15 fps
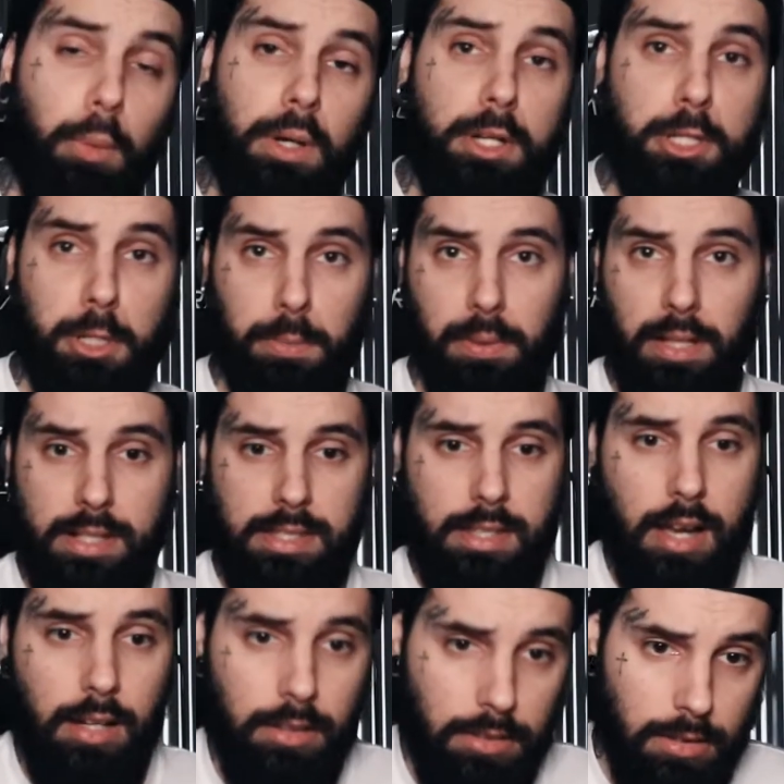What is your
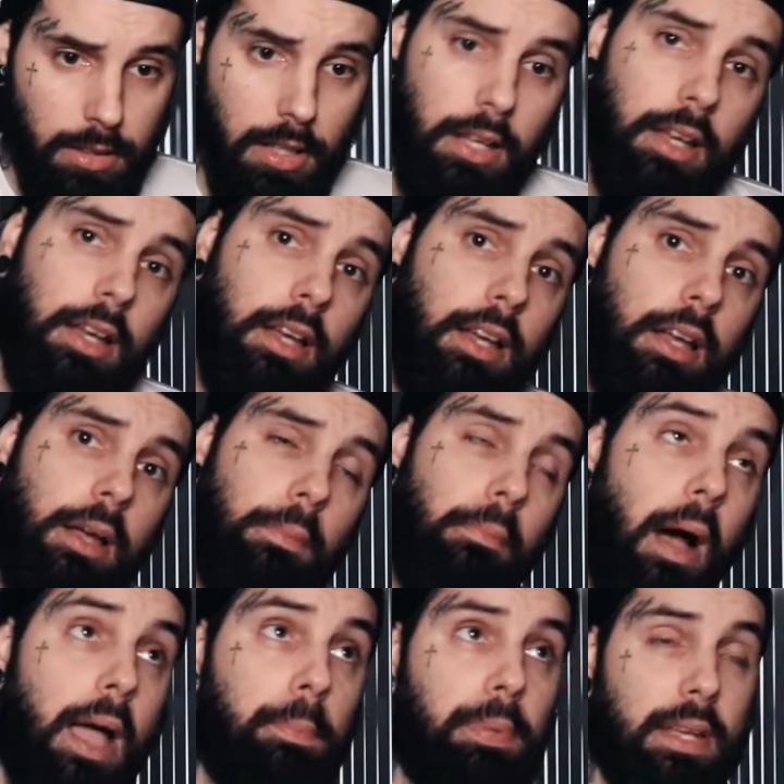playstyle?
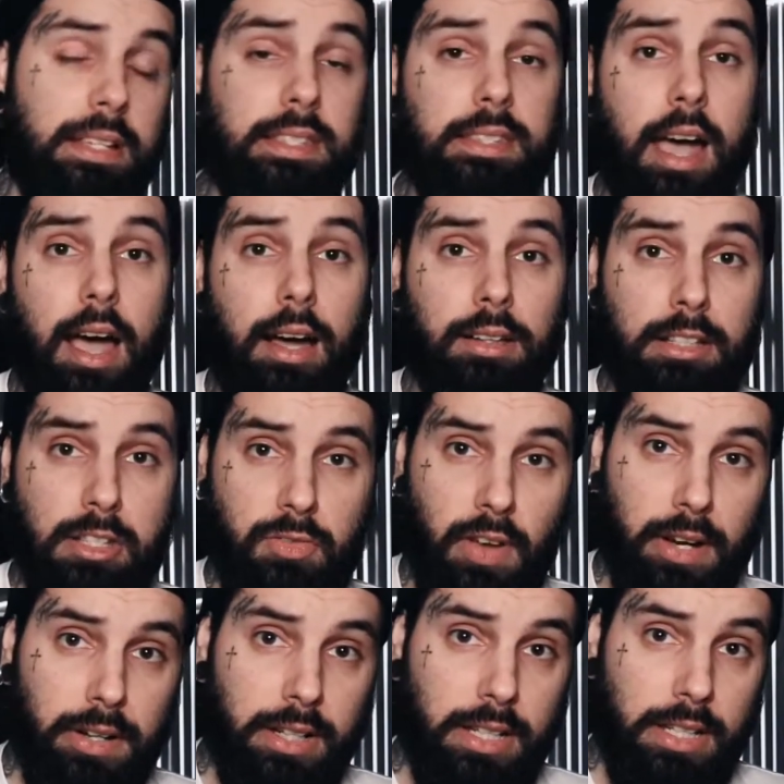My playstyle is
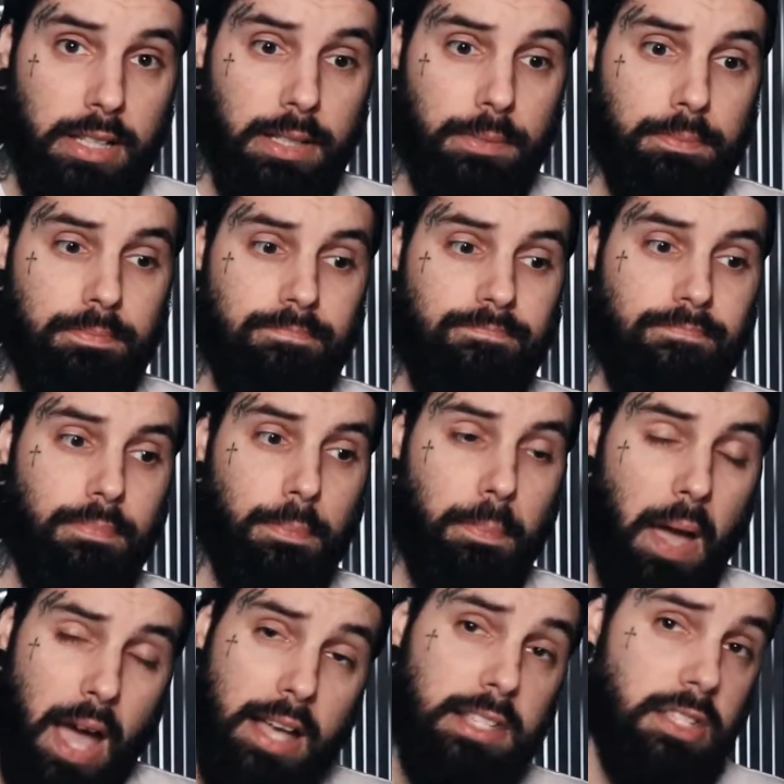very
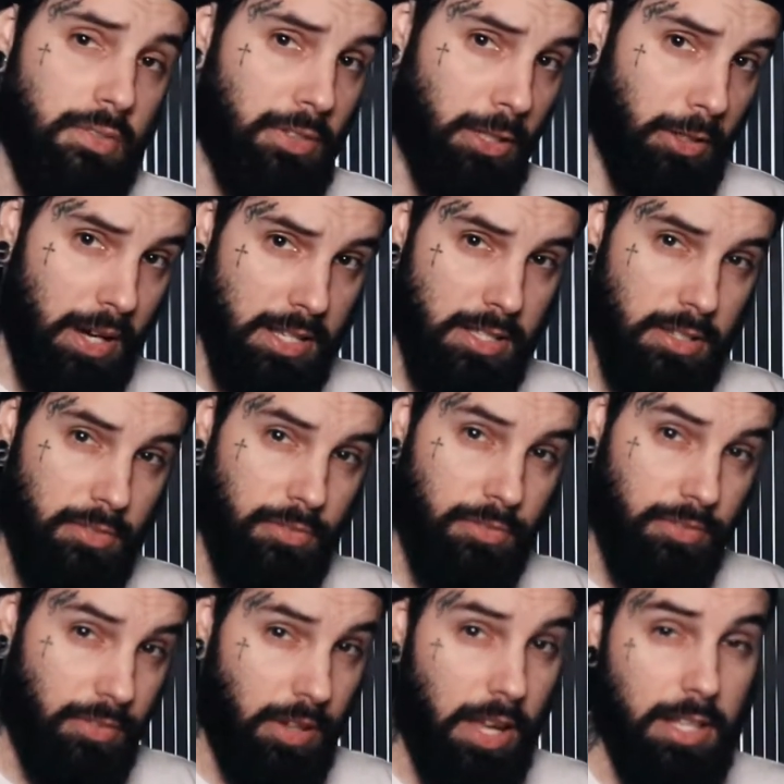passive
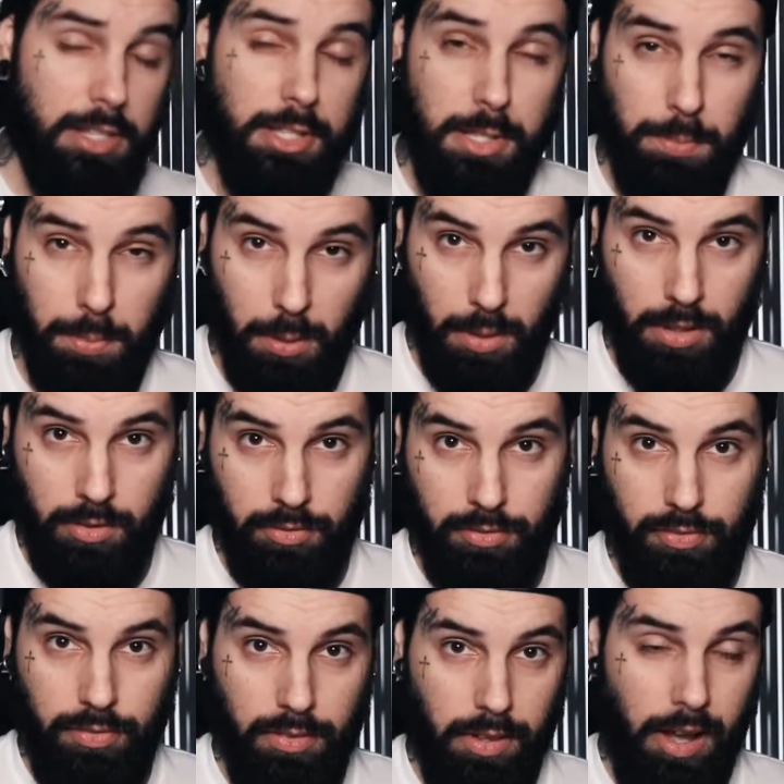aggressive and
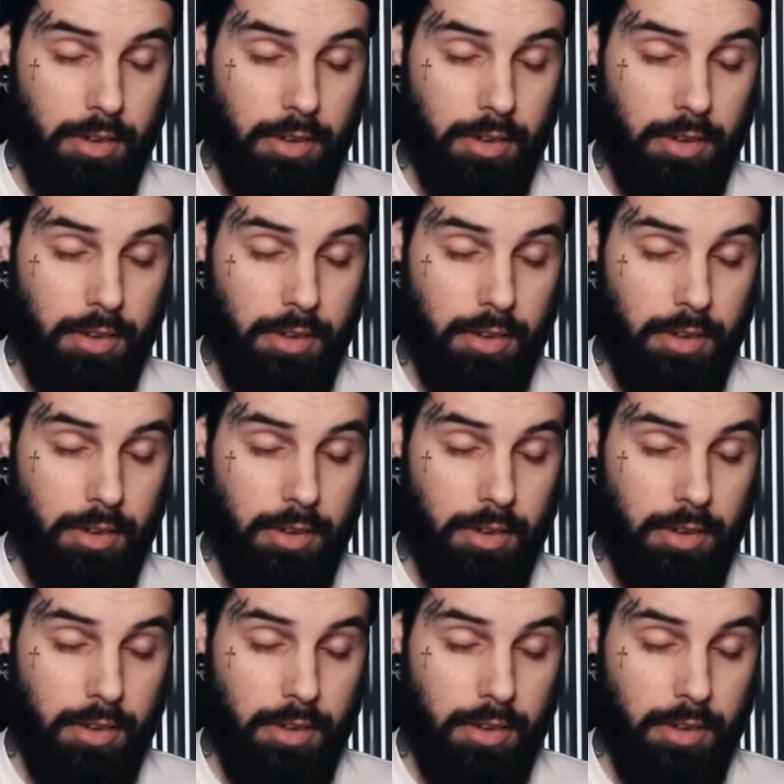supportive.